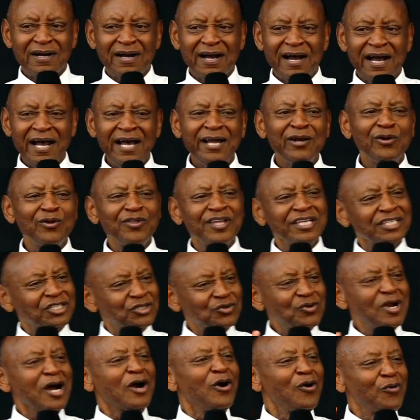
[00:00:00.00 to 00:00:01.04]
I know the
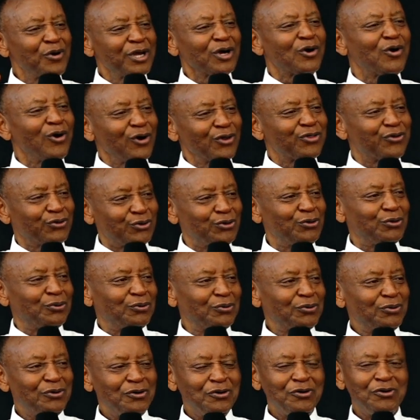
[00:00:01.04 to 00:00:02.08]
struggle we go through,
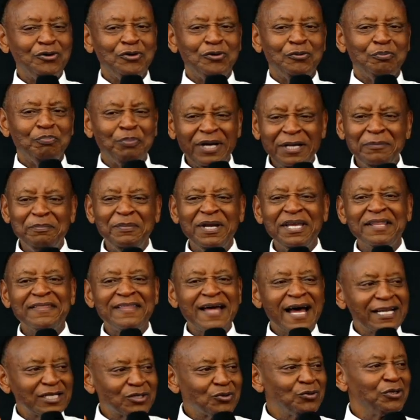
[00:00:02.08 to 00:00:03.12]
but may
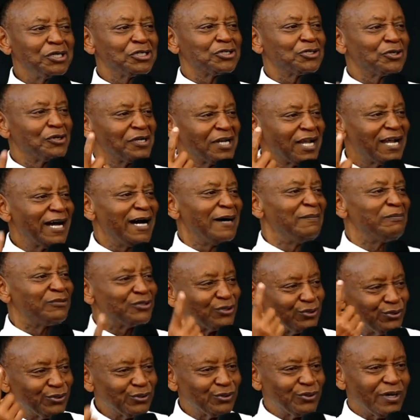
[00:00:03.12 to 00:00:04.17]
that question come
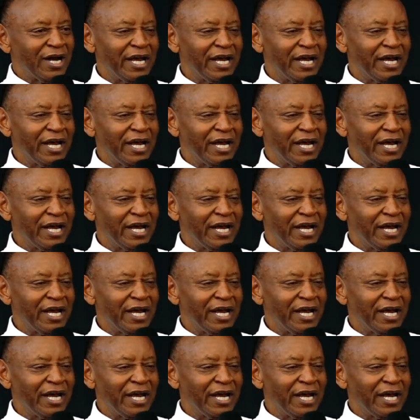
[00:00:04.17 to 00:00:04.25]
to you.